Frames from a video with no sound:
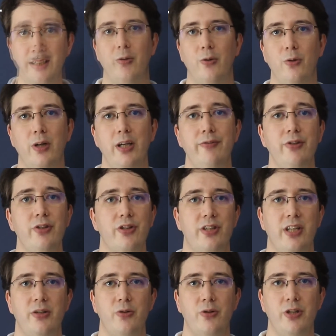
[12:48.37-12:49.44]
or even just
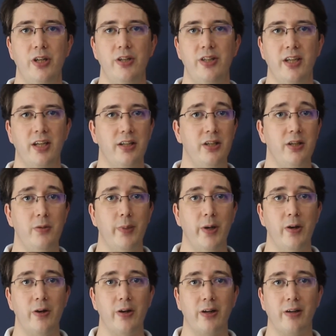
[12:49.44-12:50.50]
introducing a new
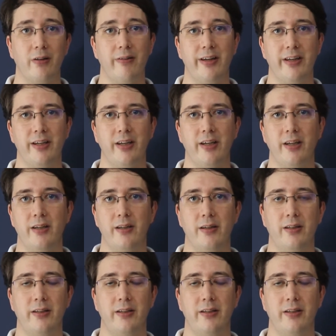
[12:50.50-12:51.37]
perk like a,